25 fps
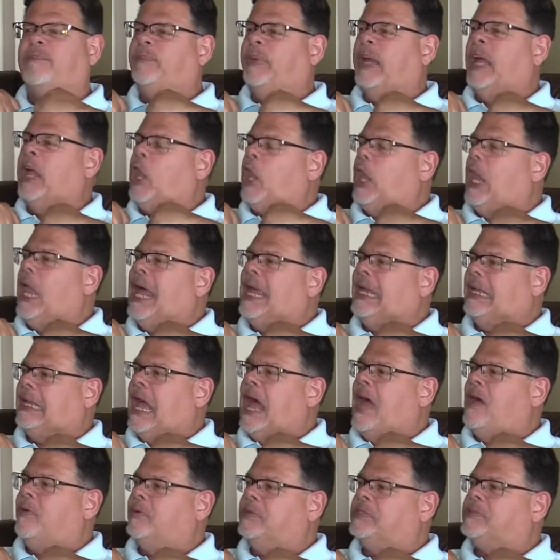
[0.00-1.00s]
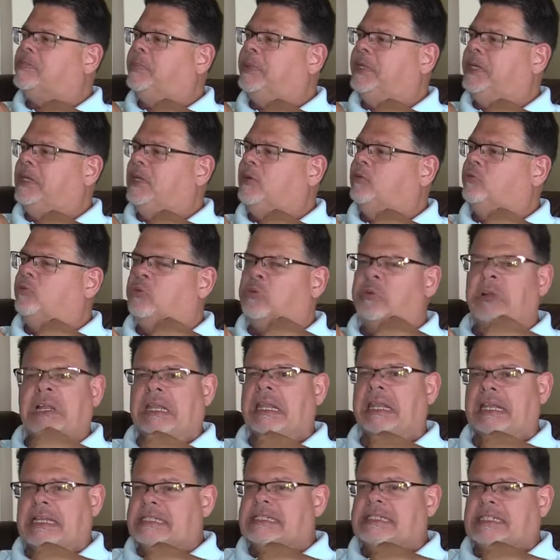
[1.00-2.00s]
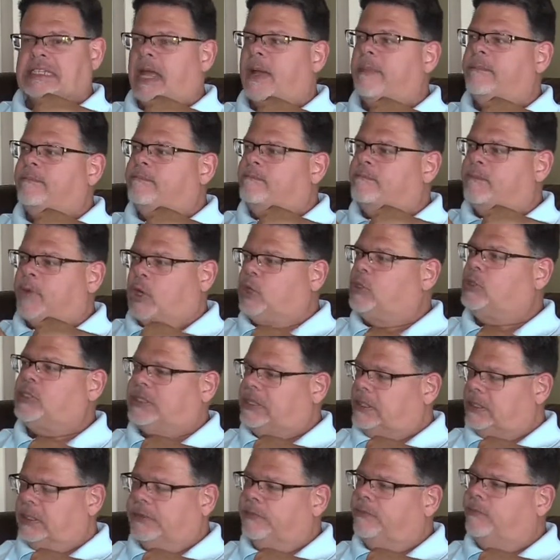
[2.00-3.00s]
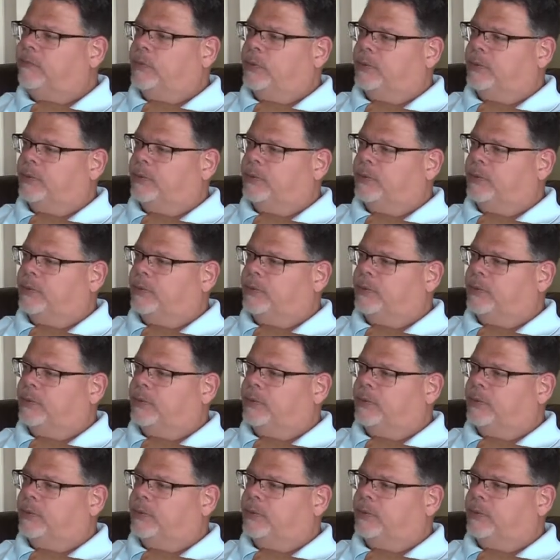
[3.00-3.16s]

felt like I was being really subversive